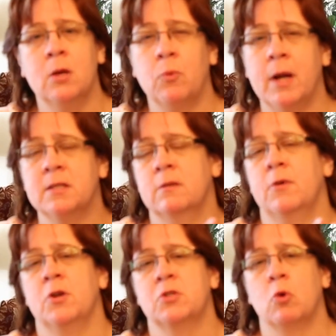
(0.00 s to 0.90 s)
He writes in a
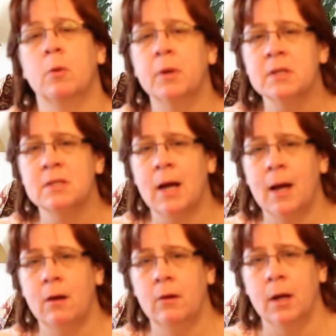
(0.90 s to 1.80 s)
very storybook
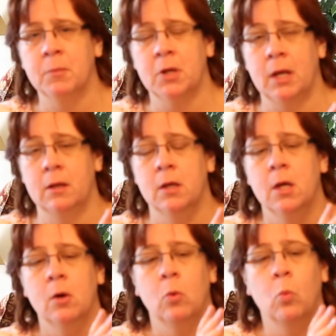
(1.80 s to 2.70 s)
style. I'm going
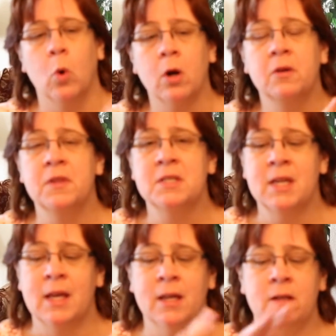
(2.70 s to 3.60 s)
to work this
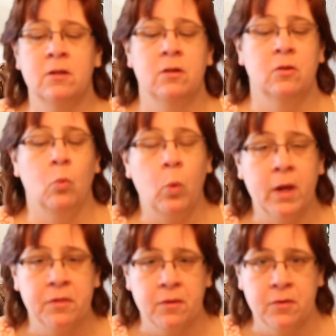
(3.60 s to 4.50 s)
in
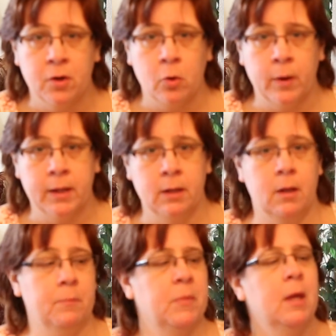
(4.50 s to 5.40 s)
with the
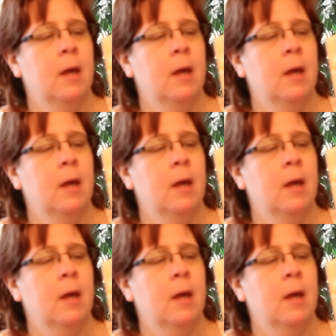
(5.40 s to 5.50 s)
curriculum.